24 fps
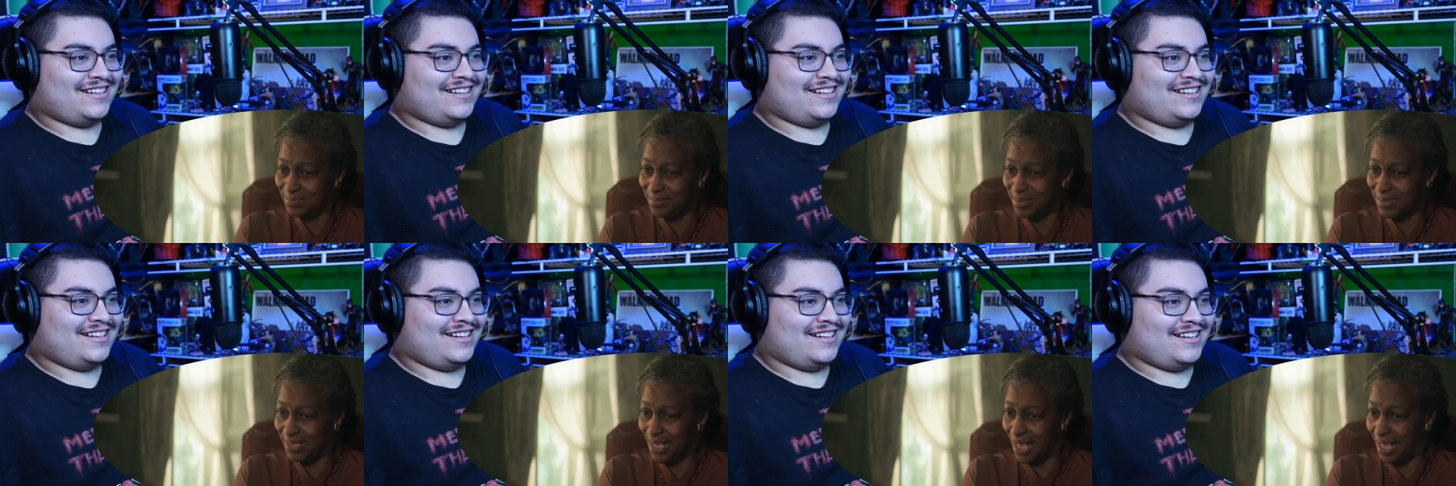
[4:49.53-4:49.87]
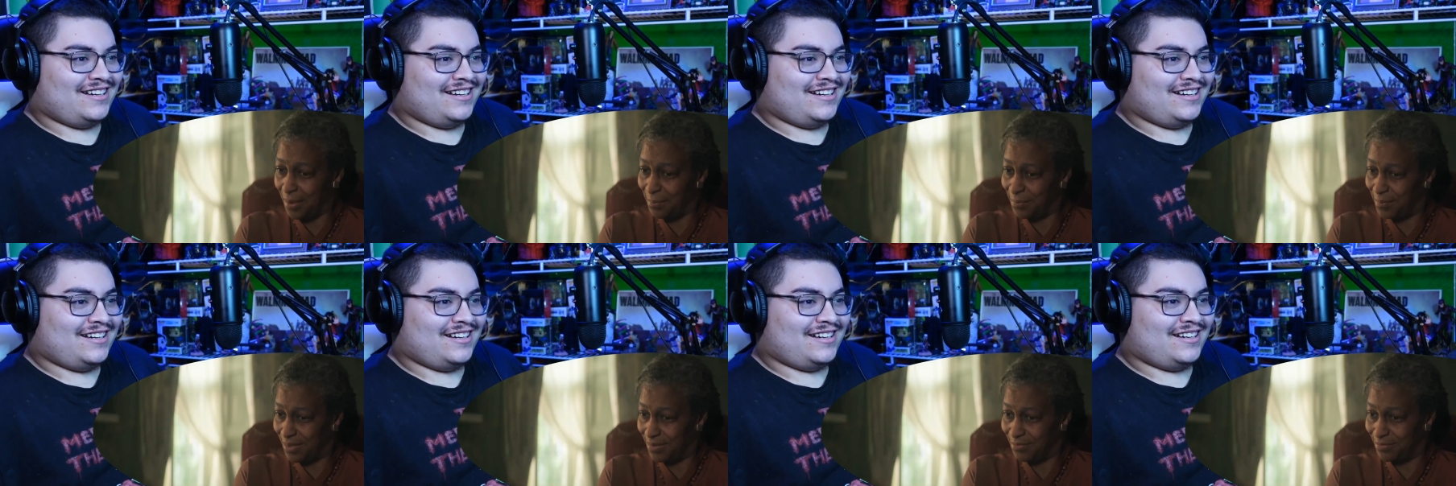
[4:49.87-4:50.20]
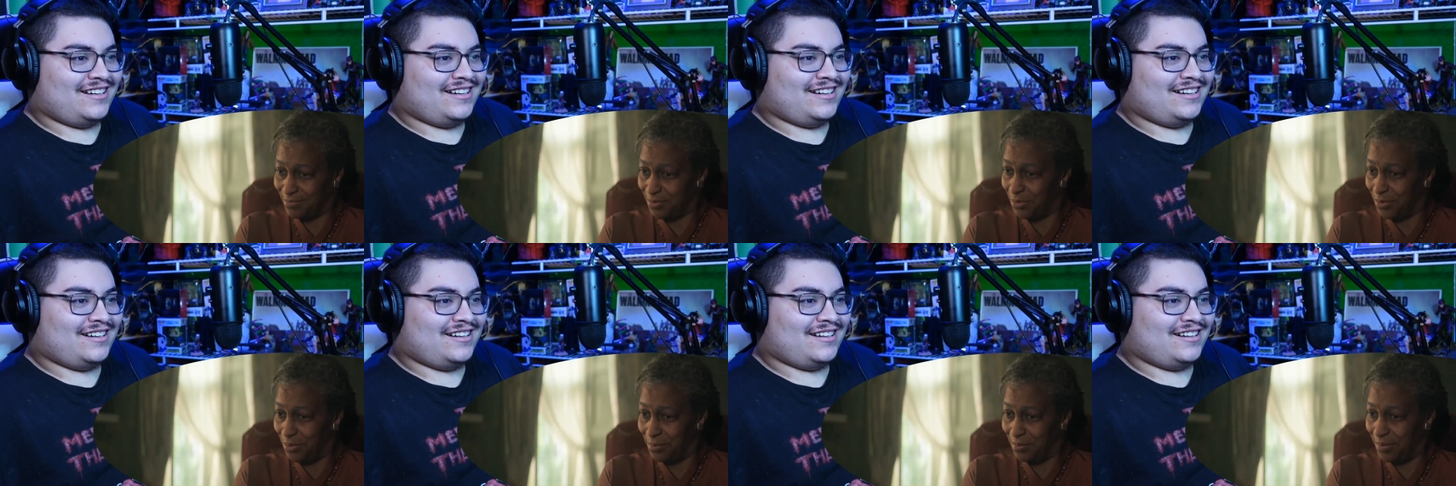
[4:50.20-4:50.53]
Speaker 1: Be
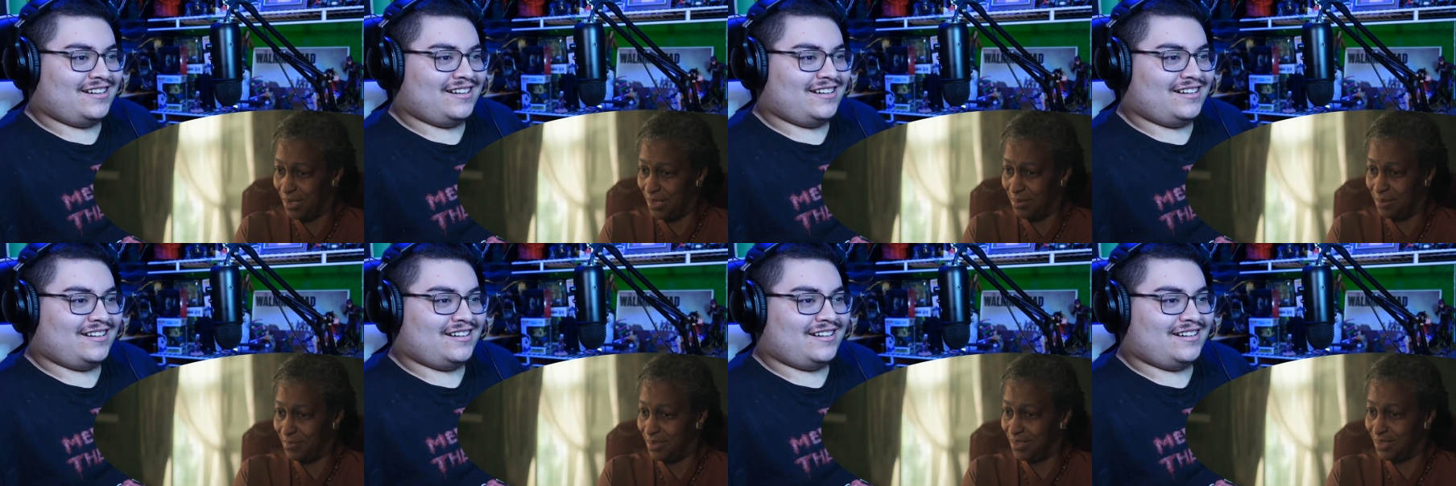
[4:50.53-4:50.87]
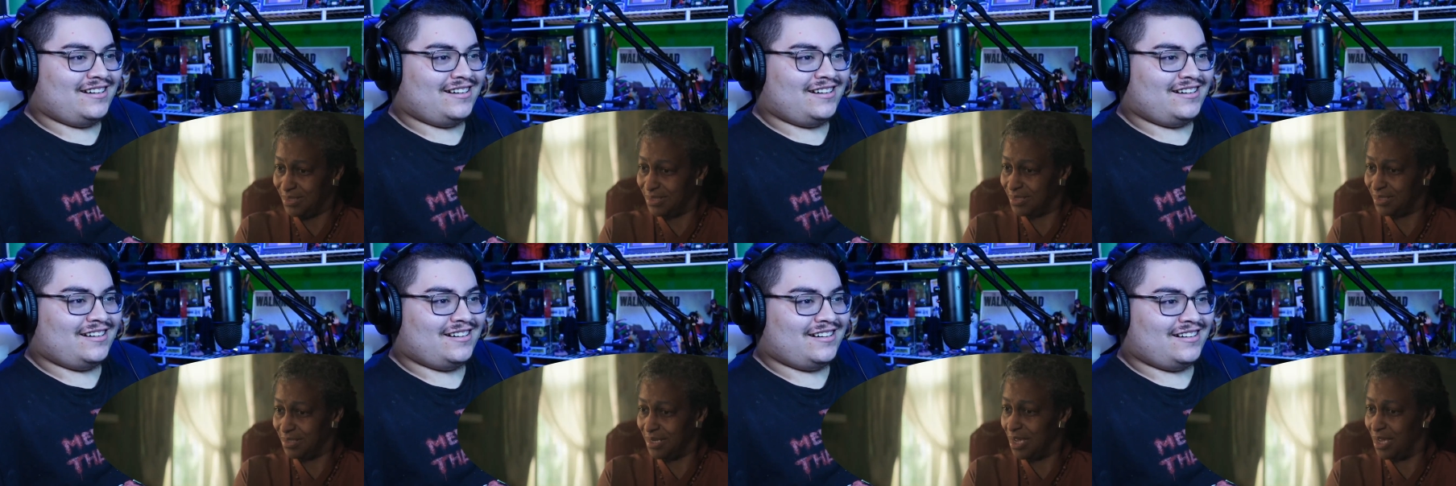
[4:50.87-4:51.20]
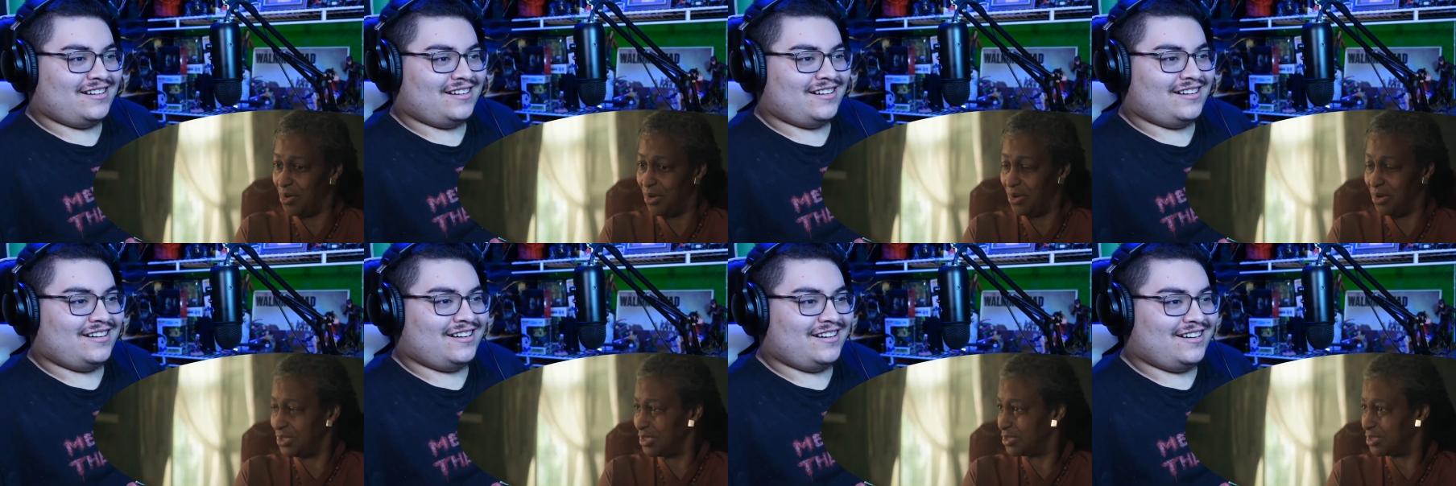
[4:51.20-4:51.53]
happy for me,
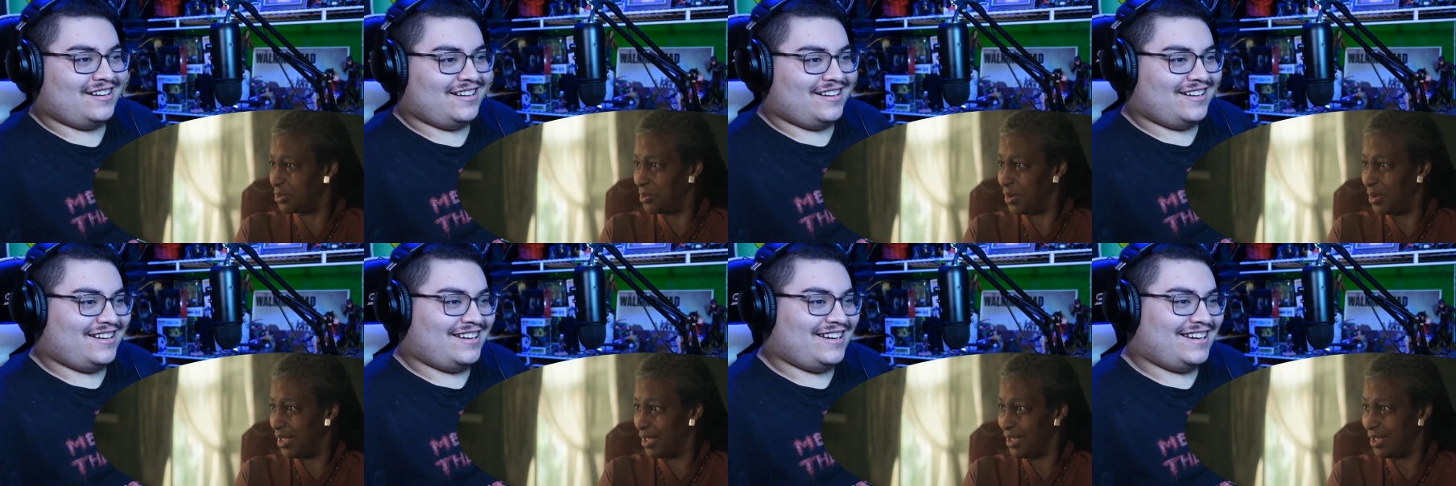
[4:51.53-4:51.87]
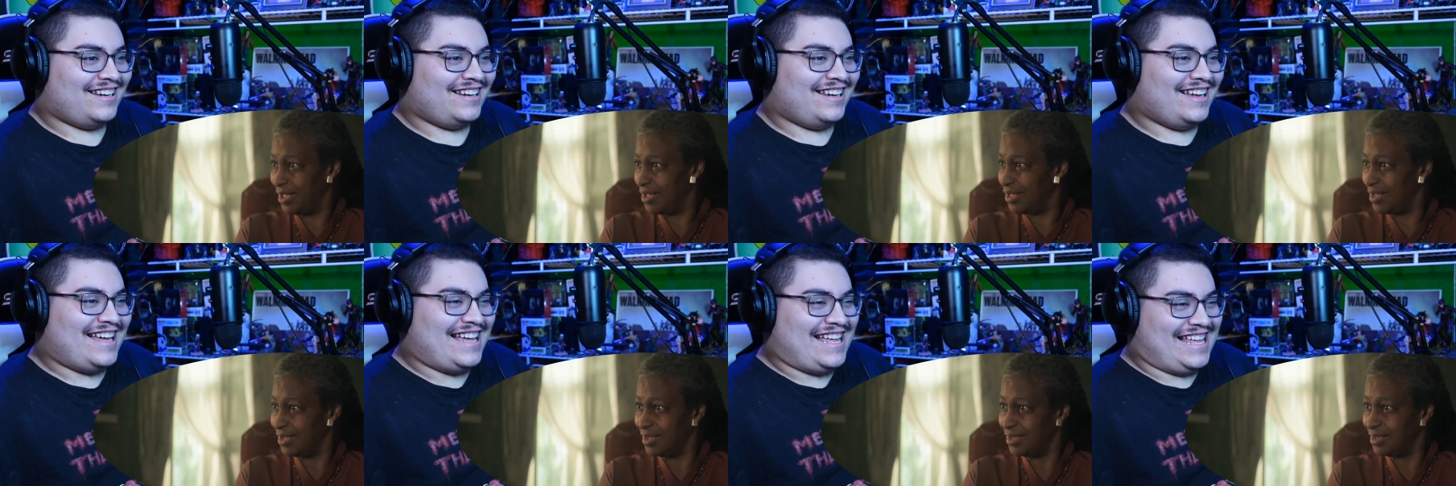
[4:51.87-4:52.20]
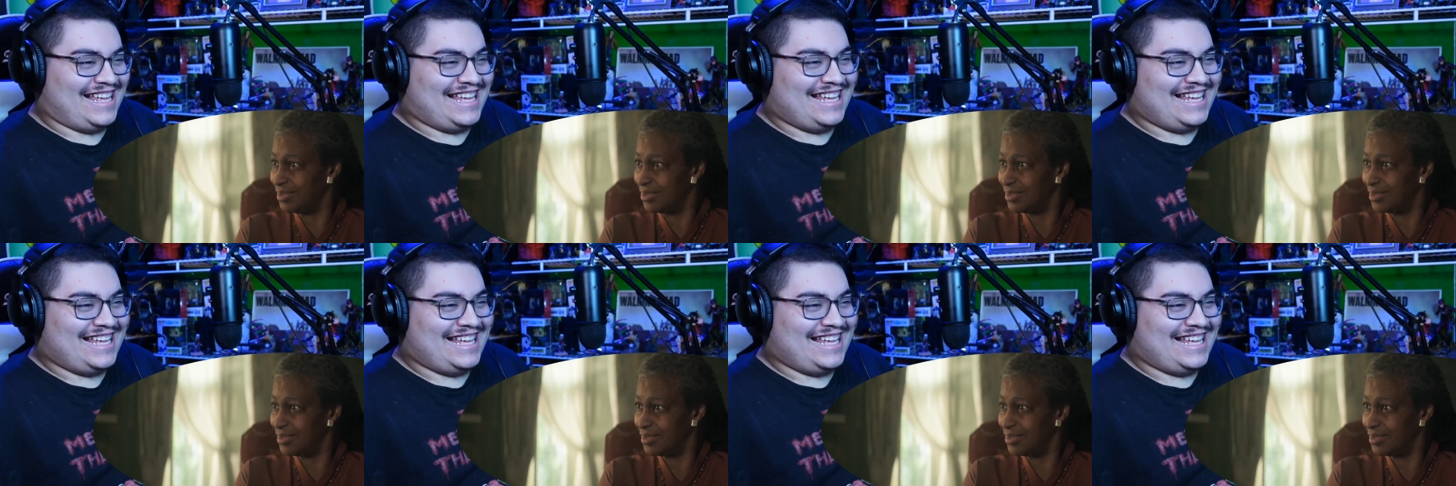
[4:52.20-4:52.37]
Mister Holdaway.